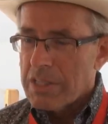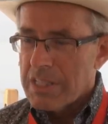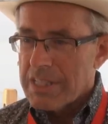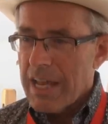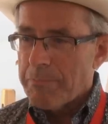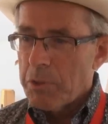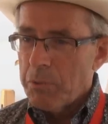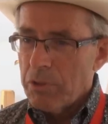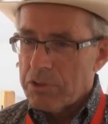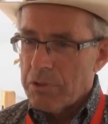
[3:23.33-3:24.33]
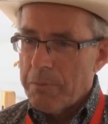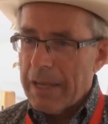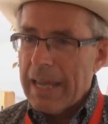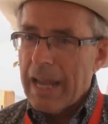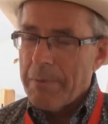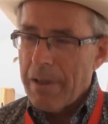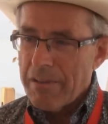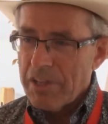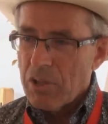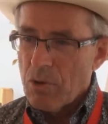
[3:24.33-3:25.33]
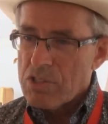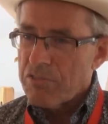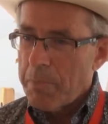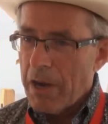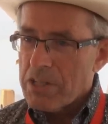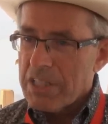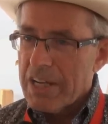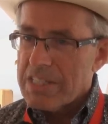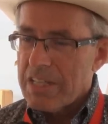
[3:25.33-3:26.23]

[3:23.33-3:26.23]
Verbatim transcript: susceptible to picking up heavy loads of parasites